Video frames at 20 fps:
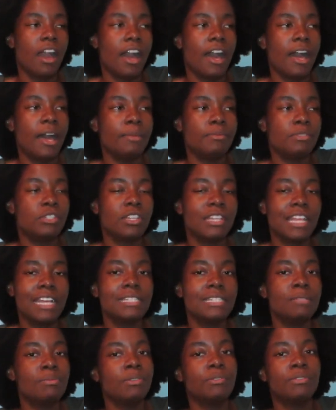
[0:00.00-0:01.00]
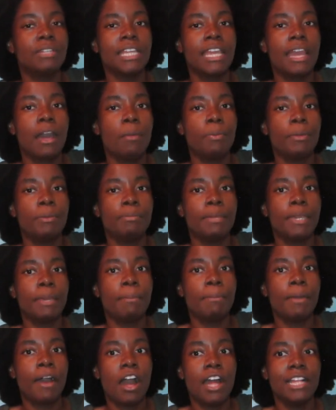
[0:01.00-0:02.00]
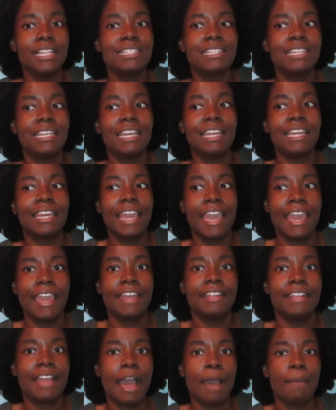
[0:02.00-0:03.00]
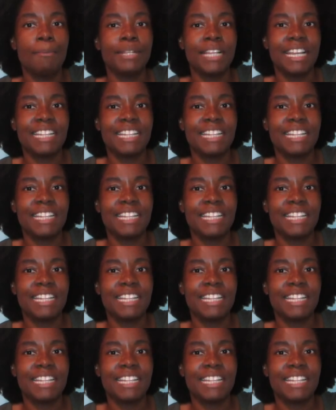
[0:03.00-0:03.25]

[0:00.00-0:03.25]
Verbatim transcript: Um, so that's been really helping me, but honestly it can happen.